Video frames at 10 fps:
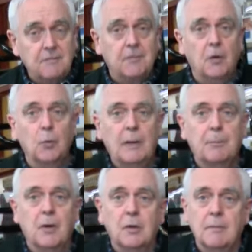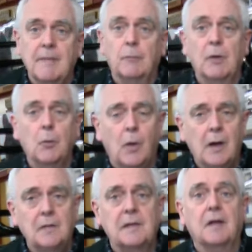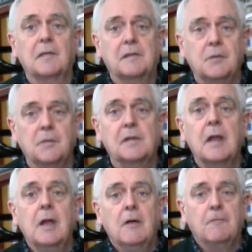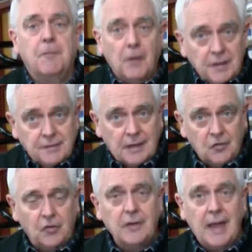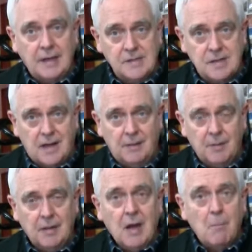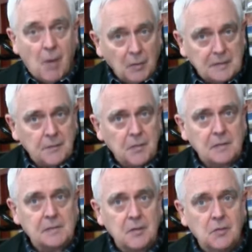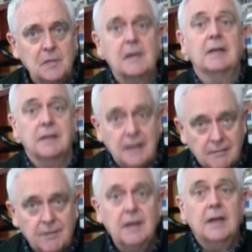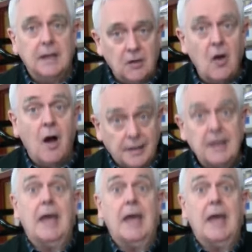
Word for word: four-week program that requires a student's full attention and time. Most of the students live here on